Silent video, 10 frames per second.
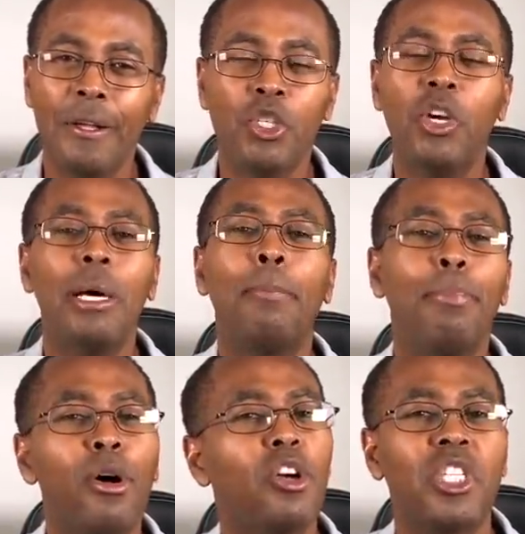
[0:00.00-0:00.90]
Don't
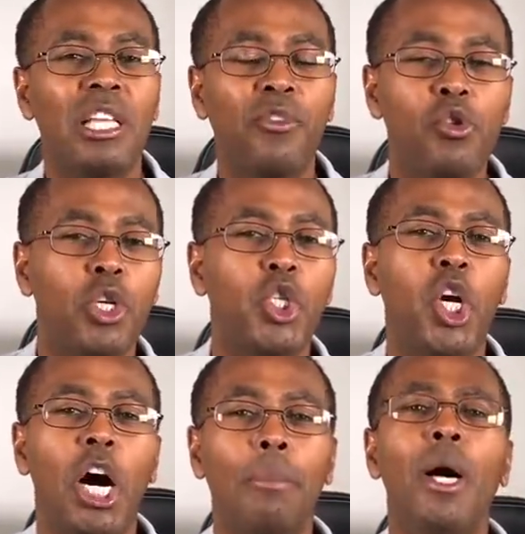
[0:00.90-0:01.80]
apologize for your
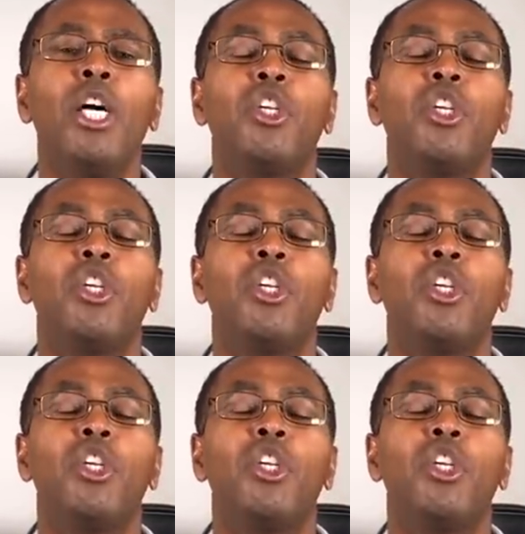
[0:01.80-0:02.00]
job.